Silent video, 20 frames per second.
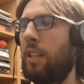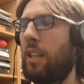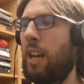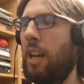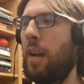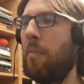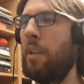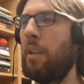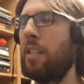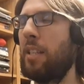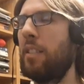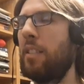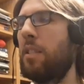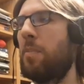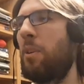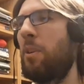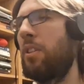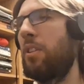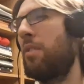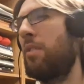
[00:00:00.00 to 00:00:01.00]
I'm guessing this
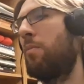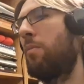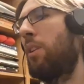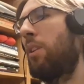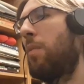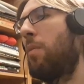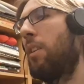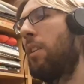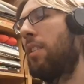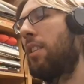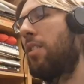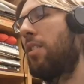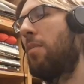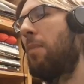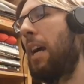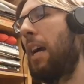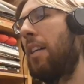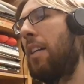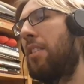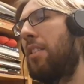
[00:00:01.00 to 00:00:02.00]
person really wants to go
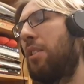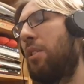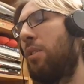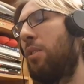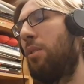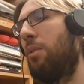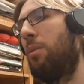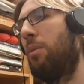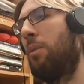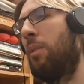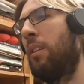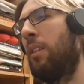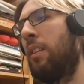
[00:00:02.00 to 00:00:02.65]
back to,